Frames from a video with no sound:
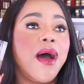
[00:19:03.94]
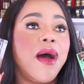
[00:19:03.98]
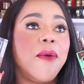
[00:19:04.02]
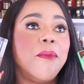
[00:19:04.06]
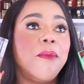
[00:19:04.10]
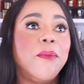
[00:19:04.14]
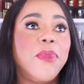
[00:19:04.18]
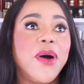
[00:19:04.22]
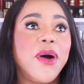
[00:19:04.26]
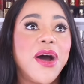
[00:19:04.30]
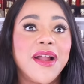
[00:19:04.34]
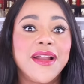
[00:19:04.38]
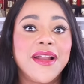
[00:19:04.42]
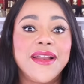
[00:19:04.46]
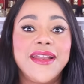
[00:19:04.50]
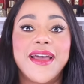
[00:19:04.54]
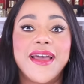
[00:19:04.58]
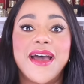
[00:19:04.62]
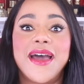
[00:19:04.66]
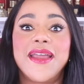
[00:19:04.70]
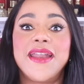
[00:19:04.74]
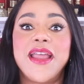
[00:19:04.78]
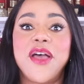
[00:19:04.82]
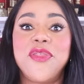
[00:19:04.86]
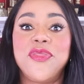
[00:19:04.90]
bar
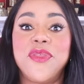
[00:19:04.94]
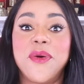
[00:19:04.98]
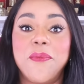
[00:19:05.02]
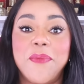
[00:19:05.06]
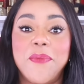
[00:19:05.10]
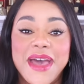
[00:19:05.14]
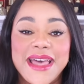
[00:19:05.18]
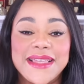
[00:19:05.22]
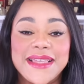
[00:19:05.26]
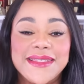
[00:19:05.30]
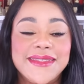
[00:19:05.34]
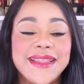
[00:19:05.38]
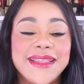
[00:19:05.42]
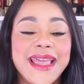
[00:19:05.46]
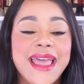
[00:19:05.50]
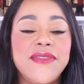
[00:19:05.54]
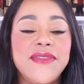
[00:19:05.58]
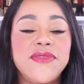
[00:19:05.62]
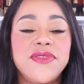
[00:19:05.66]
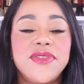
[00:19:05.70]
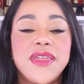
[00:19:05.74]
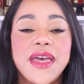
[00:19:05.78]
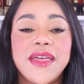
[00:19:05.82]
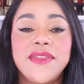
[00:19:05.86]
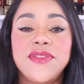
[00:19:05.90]
none, the best.
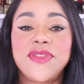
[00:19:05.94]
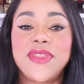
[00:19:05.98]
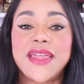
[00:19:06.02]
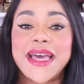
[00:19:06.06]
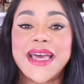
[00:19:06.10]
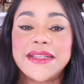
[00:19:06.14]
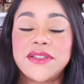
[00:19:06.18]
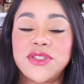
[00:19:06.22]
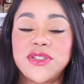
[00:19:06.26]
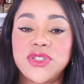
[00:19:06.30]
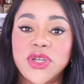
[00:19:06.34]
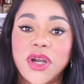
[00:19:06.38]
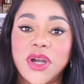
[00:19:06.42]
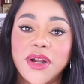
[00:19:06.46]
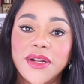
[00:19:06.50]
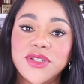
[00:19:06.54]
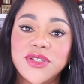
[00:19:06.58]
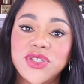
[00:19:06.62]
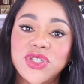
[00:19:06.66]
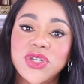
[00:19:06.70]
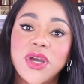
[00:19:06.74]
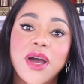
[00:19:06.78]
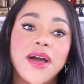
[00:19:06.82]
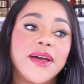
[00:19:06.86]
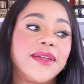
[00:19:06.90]
And then that dark
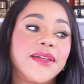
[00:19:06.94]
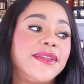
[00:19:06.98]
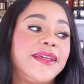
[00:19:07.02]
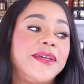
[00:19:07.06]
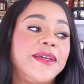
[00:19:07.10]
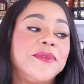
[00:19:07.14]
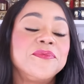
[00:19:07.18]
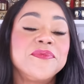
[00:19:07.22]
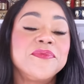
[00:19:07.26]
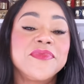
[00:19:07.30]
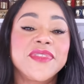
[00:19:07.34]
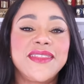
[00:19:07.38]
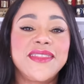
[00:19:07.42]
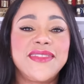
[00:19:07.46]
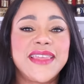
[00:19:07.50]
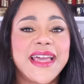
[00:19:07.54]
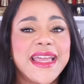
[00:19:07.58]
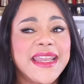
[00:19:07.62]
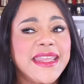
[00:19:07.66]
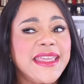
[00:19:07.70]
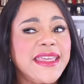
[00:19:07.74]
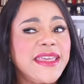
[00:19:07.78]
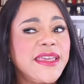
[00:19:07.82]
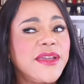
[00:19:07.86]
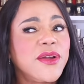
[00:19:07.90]
chocolate
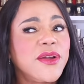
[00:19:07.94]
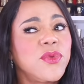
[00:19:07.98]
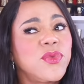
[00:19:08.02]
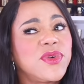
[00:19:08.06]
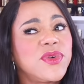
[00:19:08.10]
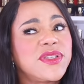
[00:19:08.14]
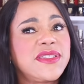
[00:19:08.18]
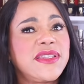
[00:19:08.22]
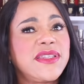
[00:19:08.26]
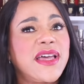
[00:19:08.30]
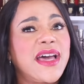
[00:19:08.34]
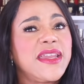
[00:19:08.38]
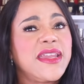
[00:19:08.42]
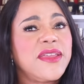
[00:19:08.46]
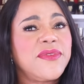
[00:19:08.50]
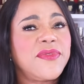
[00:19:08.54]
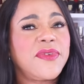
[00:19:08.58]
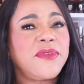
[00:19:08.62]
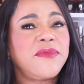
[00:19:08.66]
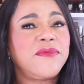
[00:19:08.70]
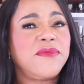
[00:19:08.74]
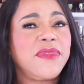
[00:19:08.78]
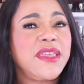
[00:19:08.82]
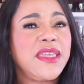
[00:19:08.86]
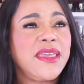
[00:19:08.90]
that here was not
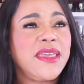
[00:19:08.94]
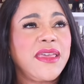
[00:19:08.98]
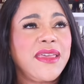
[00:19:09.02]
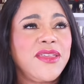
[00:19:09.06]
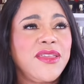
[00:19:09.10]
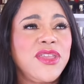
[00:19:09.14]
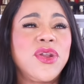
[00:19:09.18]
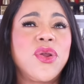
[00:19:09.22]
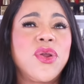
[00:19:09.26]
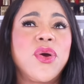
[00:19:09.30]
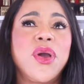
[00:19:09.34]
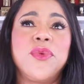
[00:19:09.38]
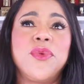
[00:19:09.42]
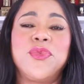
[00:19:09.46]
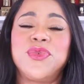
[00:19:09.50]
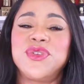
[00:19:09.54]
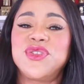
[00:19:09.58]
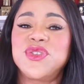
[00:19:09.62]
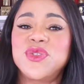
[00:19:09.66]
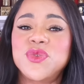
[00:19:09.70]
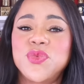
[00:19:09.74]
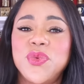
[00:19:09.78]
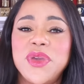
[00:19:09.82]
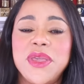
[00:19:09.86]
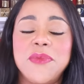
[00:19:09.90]
even, it
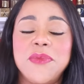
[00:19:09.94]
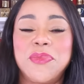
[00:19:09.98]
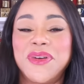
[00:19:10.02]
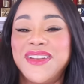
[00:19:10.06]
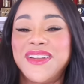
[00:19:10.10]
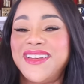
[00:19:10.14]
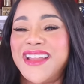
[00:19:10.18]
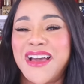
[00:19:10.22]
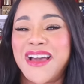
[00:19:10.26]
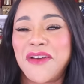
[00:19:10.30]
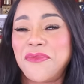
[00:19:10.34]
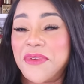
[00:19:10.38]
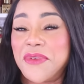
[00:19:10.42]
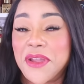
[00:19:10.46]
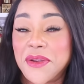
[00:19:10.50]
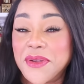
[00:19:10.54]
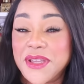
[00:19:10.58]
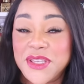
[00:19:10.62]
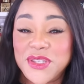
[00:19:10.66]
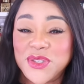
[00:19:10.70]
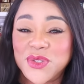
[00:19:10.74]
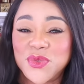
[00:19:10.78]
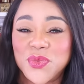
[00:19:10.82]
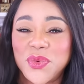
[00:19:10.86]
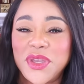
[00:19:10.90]
was sweet, but not
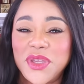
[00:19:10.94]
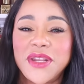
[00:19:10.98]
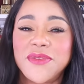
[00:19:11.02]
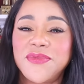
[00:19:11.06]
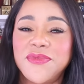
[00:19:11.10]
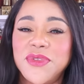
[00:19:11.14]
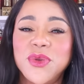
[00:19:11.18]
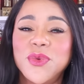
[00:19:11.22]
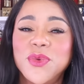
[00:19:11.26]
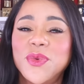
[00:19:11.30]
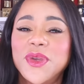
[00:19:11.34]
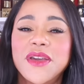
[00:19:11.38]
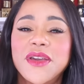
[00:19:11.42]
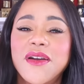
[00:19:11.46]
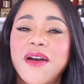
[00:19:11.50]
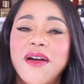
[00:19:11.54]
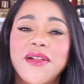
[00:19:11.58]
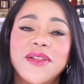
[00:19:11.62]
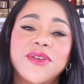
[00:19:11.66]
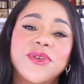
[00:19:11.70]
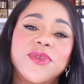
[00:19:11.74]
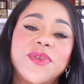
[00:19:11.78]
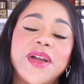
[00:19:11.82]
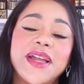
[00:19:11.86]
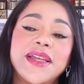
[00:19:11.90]
very sweet, if you
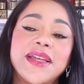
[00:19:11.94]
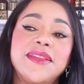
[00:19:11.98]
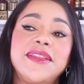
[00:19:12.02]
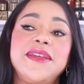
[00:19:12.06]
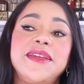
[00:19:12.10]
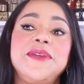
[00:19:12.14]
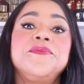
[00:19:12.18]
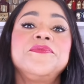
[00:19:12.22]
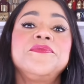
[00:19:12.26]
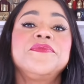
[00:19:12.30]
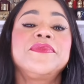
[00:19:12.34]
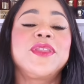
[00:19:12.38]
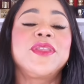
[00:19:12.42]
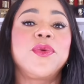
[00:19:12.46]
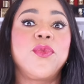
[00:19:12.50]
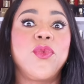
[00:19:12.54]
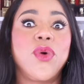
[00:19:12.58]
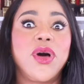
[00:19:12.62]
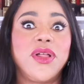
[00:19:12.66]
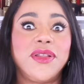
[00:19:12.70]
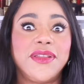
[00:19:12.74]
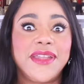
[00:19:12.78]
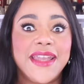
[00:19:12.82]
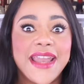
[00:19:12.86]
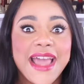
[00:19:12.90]
recall correctly.
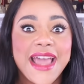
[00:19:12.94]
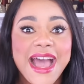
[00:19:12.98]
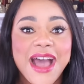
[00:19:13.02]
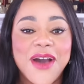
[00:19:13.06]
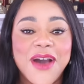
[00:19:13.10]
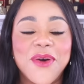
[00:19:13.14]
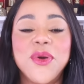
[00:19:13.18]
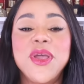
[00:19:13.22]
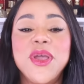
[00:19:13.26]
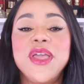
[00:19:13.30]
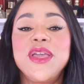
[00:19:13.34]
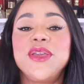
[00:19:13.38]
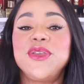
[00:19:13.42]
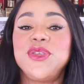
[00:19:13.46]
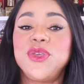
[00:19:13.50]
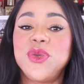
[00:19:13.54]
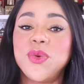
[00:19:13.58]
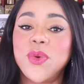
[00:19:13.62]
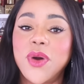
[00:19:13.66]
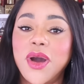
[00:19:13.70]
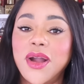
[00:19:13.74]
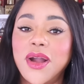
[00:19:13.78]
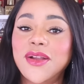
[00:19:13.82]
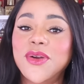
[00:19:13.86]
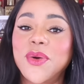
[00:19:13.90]
Well, now
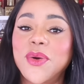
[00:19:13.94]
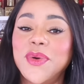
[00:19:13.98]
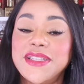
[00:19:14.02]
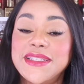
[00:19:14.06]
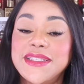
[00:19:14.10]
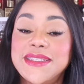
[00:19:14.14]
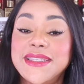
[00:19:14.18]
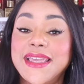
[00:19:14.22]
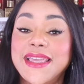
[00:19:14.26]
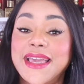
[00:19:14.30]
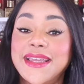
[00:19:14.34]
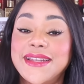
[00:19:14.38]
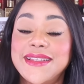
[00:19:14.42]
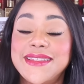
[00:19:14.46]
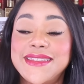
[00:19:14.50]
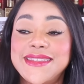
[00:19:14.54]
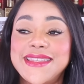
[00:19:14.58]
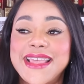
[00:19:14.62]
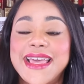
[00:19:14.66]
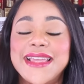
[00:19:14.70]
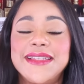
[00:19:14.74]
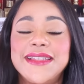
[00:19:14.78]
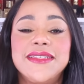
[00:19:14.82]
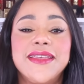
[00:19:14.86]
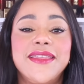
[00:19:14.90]
you are going to get a
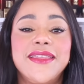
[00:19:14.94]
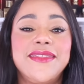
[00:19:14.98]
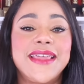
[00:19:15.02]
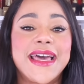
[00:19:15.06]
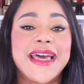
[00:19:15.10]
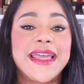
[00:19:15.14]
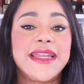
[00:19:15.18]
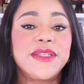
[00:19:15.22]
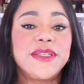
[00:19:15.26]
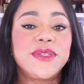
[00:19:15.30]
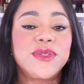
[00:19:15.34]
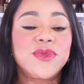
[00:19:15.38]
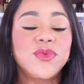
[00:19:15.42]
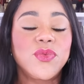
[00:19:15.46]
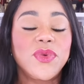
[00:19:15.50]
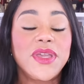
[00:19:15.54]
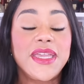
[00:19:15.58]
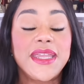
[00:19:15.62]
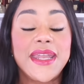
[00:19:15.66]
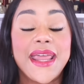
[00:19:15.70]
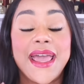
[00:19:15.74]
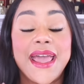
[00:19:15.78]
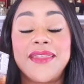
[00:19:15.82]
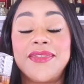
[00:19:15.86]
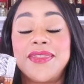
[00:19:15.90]
scent that is
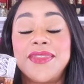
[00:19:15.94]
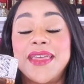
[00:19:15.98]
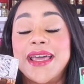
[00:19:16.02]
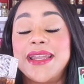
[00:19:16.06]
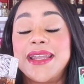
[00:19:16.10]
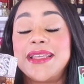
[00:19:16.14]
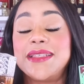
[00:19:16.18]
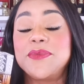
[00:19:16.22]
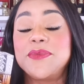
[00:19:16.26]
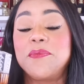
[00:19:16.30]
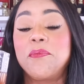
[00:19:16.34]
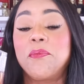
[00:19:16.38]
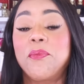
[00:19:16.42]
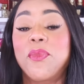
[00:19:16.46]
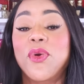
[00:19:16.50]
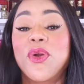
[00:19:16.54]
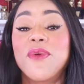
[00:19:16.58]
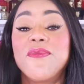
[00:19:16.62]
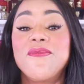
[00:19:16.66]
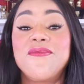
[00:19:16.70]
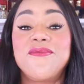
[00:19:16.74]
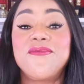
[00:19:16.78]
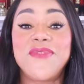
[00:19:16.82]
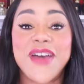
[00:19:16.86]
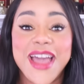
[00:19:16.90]
sweet and that is
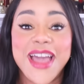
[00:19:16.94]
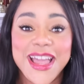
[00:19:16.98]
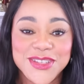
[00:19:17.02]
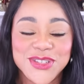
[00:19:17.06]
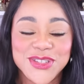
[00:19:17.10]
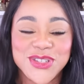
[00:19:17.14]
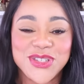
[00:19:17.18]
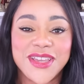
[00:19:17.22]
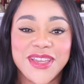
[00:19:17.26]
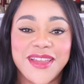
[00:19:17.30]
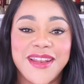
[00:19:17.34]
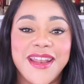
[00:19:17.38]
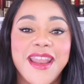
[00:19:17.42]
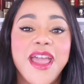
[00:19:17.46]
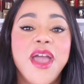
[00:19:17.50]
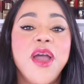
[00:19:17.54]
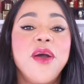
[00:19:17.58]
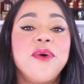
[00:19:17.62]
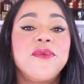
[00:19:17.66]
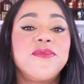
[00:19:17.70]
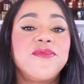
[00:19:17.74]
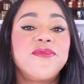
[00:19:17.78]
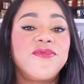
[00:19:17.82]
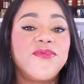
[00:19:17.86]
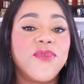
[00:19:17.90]
perfection
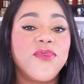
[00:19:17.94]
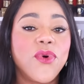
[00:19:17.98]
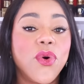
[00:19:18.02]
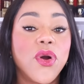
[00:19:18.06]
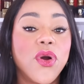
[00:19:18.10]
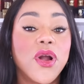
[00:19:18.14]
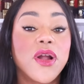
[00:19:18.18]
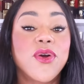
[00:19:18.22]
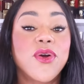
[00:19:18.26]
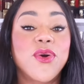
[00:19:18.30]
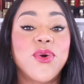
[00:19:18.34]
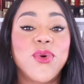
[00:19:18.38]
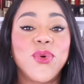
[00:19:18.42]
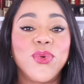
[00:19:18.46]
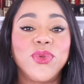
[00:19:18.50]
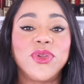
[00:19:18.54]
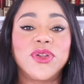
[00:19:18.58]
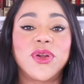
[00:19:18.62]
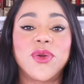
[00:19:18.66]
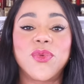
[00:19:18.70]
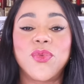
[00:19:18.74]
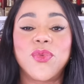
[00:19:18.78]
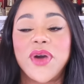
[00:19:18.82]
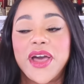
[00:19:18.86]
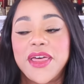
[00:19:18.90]
for
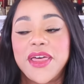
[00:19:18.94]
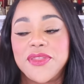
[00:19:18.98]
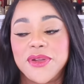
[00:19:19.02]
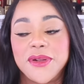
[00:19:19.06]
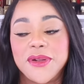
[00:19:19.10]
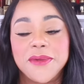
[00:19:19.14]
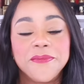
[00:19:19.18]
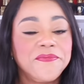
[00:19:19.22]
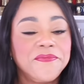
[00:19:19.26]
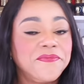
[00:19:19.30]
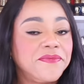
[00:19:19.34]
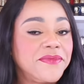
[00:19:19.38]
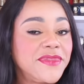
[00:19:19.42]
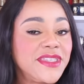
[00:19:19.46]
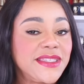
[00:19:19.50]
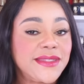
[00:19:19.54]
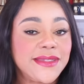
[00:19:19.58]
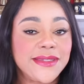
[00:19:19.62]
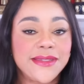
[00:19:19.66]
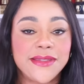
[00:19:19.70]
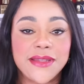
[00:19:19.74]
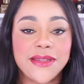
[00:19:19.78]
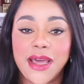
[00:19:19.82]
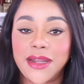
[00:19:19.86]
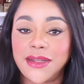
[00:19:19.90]
cooler weather. This
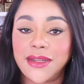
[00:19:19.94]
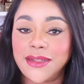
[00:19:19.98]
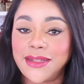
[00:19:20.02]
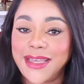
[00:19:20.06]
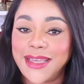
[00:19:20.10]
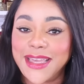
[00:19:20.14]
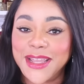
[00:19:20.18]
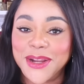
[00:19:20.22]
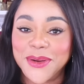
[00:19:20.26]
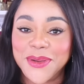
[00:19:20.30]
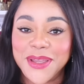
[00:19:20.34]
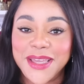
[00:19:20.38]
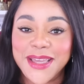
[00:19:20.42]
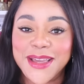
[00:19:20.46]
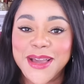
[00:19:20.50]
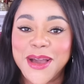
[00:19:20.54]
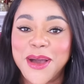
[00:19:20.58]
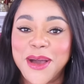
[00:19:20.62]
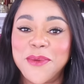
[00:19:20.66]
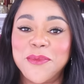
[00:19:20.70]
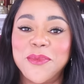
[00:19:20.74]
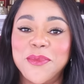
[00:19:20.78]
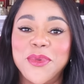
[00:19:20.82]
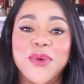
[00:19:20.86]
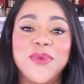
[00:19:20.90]
is not a layering
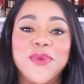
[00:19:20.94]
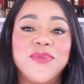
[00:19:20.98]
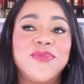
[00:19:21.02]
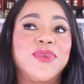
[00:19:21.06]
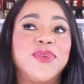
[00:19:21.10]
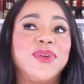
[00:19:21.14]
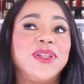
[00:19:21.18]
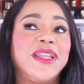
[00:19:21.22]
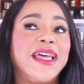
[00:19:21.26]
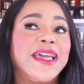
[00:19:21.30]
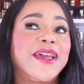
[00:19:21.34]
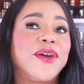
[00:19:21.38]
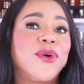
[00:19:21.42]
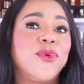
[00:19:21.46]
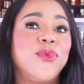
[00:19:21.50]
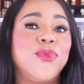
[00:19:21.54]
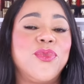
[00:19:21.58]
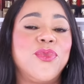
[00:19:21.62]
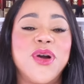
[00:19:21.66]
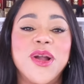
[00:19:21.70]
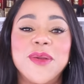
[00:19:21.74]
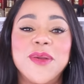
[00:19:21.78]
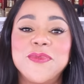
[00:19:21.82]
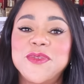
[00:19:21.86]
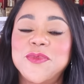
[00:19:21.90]
combo for like a
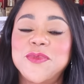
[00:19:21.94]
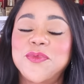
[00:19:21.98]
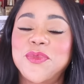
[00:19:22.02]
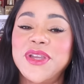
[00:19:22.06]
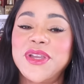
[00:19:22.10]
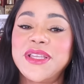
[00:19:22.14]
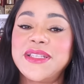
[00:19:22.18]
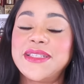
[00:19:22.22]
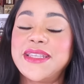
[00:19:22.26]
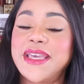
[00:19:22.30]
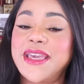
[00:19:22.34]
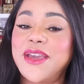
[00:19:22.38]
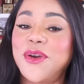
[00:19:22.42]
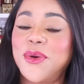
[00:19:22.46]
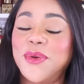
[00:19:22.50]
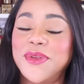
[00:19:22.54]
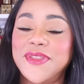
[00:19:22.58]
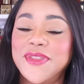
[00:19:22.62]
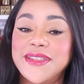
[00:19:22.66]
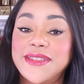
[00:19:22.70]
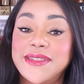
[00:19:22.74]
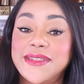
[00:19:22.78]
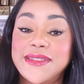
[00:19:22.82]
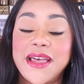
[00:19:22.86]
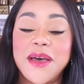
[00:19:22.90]
warm spring day or
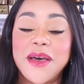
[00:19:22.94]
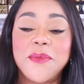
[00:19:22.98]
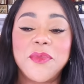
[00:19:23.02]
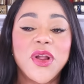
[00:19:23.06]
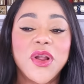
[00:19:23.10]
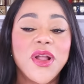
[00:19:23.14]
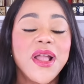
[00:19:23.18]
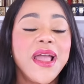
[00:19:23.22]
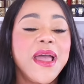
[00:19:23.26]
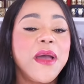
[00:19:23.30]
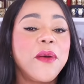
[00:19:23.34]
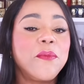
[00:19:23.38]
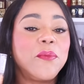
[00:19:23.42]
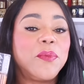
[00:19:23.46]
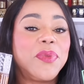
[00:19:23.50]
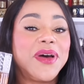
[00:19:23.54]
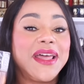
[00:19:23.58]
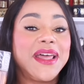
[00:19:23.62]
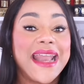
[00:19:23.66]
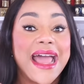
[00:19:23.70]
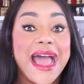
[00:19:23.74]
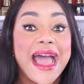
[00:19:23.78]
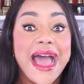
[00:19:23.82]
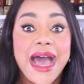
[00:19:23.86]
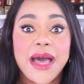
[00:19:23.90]
the summer,
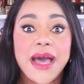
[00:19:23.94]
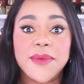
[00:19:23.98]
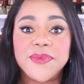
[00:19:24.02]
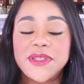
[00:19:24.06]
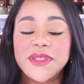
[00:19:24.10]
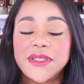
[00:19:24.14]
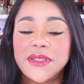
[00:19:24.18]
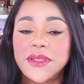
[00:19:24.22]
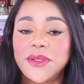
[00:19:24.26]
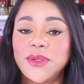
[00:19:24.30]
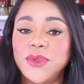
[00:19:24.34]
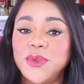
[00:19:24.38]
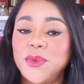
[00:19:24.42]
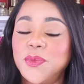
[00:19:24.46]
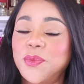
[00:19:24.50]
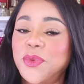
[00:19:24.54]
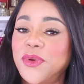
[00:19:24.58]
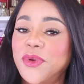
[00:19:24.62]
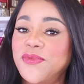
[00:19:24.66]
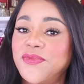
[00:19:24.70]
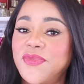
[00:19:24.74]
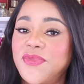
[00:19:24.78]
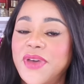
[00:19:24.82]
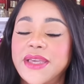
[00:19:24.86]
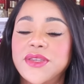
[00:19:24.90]
but absolute
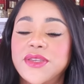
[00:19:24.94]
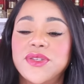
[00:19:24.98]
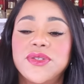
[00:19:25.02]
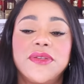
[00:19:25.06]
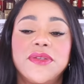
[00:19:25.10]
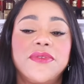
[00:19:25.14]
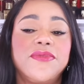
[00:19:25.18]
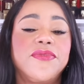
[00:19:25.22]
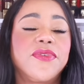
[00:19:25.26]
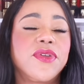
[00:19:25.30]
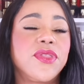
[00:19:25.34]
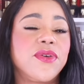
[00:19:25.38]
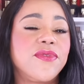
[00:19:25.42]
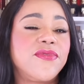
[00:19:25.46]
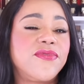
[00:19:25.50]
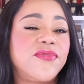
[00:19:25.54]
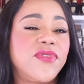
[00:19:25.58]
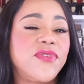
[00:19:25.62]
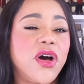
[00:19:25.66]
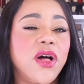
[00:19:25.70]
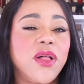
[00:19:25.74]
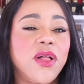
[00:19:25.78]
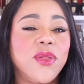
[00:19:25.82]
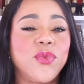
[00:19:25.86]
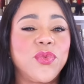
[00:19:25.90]
perfection for the
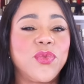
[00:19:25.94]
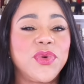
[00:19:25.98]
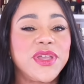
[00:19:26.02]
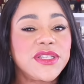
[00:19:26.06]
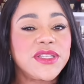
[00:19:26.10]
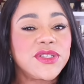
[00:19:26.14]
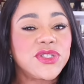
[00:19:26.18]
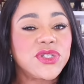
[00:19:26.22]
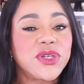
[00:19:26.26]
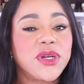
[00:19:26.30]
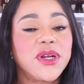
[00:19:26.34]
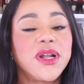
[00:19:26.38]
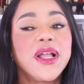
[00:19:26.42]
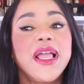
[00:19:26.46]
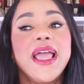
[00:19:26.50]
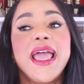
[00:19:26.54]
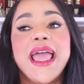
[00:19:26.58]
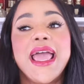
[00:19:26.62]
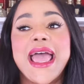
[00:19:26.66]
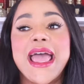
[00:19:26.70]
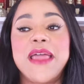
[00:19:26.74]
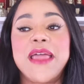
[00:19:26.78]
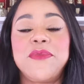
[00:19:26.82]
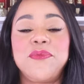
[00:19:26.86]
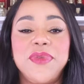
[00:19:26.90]
fall, winter,
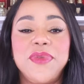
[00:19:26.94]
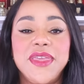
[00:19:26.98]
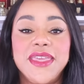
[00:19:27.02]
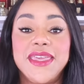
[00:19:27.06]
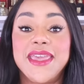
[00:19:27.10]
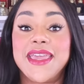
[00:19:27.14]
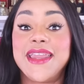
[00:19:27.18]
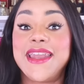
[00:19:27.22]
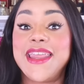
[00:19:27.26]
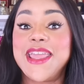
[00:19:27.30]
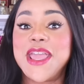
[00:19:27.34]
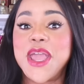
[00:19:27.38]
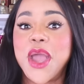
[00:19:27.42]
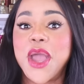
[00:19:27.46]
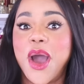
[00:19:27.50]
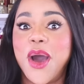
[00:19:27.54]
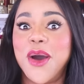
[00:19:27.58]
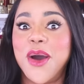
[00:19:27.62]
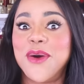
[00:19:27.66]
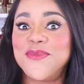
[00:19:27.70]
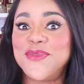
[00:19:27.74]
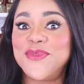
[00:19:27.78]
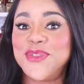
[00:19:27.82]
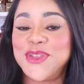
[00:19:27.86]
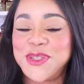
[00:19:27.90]
and beginning
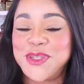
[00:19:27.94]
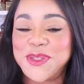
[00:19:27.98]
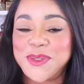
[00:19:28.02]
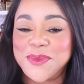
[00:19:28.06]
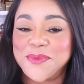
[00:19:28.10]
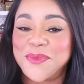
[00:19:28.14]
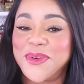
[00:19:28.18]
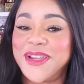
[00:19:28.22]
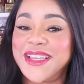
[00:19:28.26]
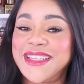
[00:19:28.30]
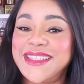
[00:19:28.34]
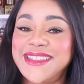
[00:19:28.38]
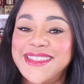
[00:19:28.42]
of the spring